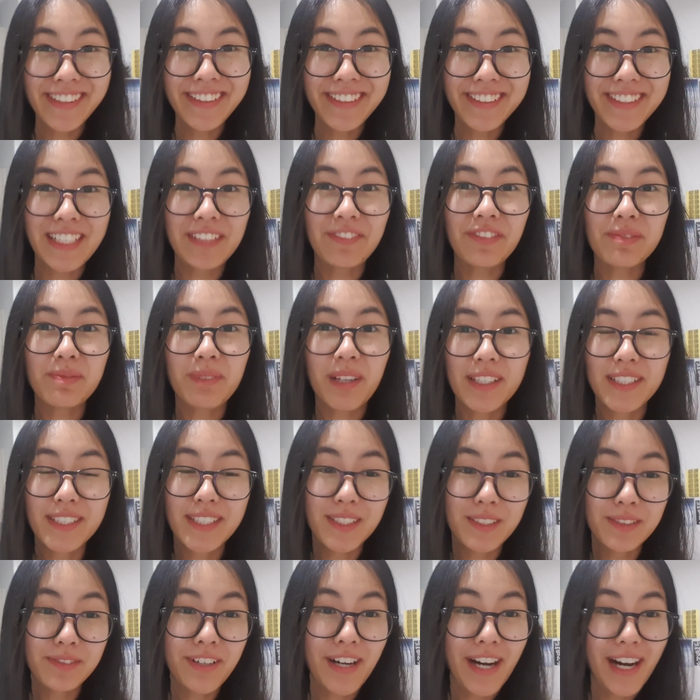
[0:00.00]
7 months
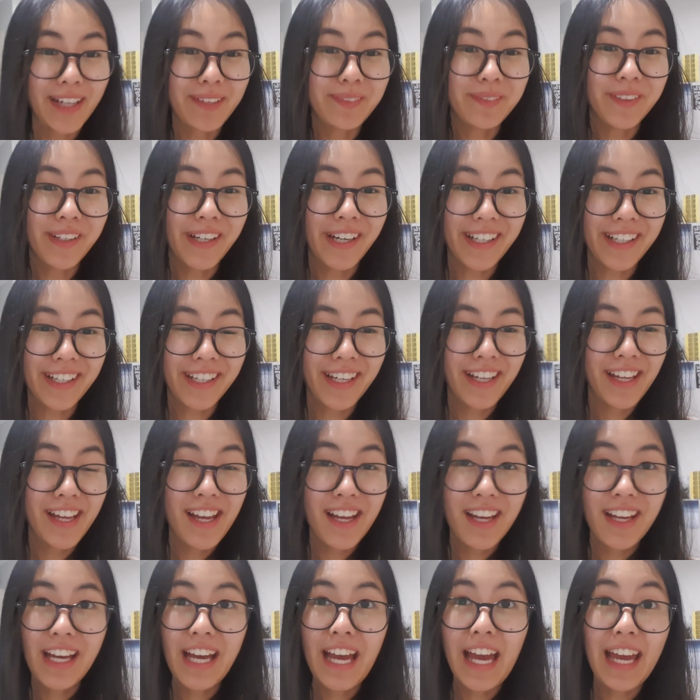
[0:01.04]
of hard work
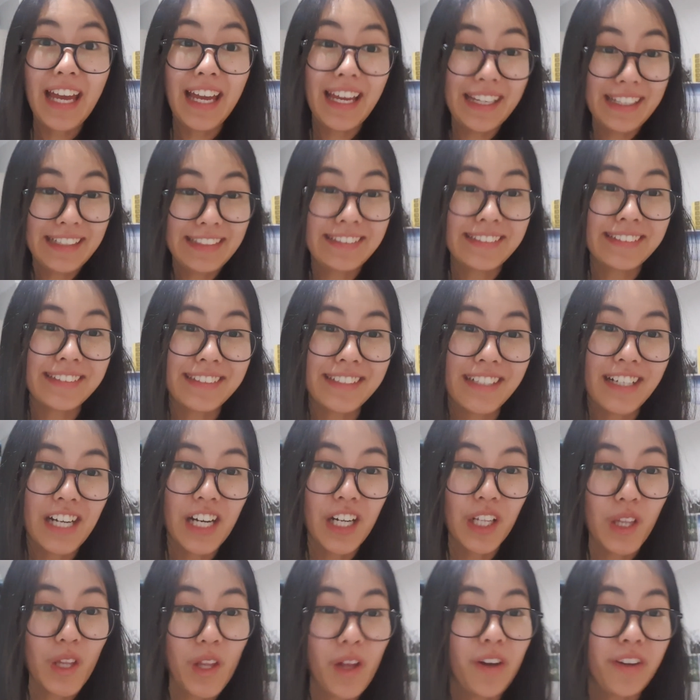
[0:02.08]
and a
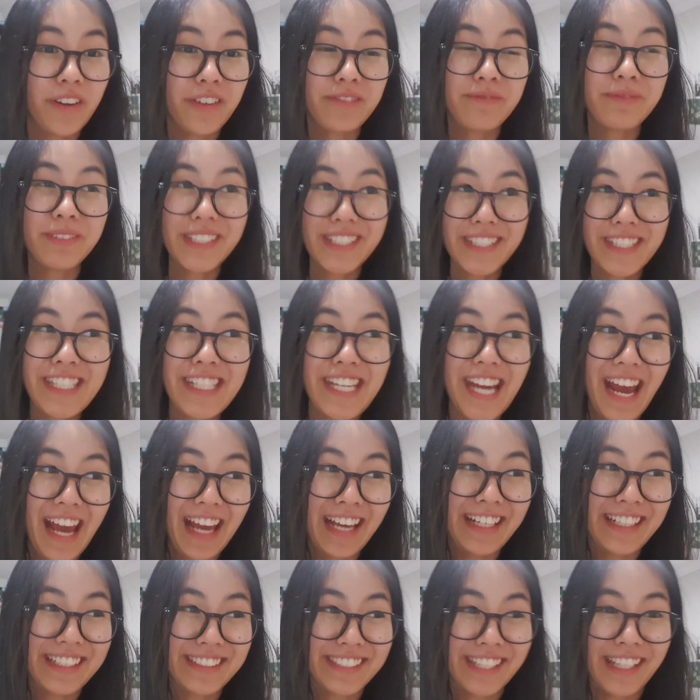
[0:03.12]
lot of
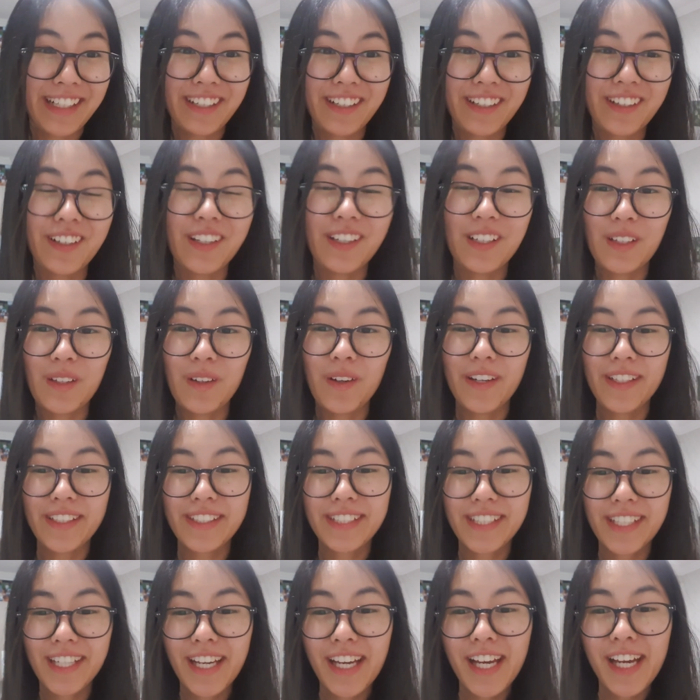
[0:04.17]
mistakes, like a lot,
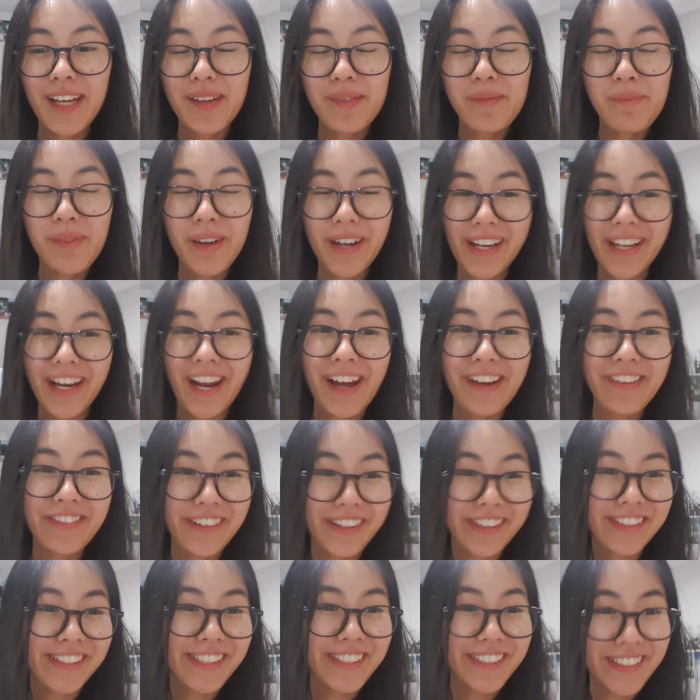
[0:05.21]
but I
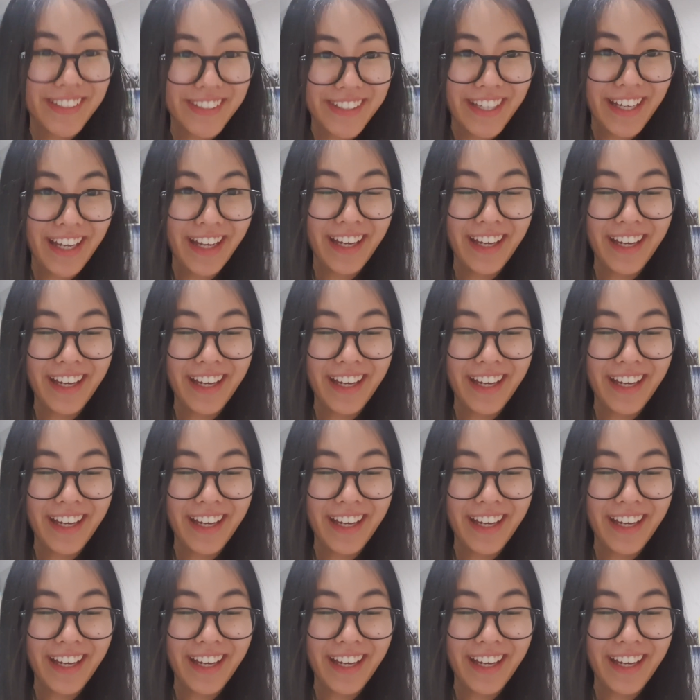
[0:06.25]
finally got there.